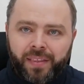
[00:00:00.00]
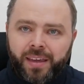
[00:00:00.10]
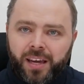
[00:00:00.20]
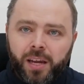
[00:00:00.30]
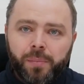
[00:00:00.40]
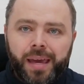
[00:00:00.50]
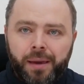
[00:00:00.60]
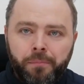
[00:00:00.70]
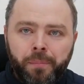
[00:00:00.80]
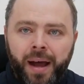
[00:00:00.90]
These are going to be
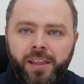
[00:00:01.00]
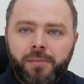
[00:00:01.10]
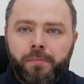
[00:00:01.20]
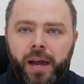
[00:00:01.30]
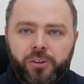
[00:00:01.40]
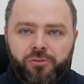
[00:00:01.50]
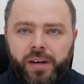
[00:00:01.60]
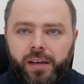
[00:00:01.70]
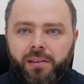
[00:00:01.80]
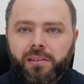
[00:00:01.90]
impacted
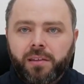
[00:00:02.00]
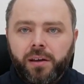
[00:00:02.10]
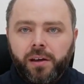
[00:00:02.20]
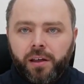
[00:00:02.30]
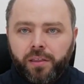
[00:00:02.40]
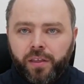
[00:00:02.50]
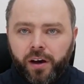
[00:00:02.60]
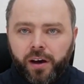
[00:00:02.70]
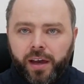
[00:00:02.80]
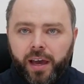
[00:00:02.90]
metrics
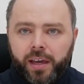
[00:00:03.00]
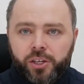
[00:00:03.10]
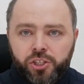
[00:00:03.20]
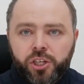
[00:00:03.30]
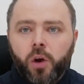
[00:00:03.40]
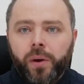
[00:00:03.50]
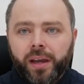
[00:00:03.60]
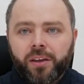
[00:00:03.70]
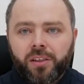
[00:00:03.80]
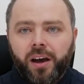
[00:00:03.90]
that is showing
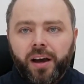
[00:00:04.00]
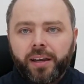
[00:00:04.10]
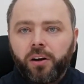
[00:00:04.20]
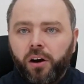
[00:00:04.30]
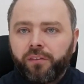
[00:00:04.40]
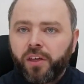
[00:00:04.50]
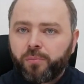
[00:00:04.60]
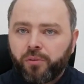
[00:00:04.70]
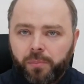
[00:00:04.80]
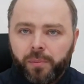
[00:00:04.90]
a sign of this
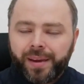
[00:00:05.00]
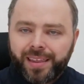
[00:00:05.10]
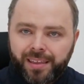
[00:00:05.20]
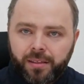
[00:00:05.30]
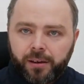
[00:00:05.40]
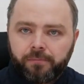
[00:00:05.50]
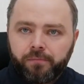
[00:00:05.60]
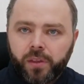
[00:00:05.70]
problem existing.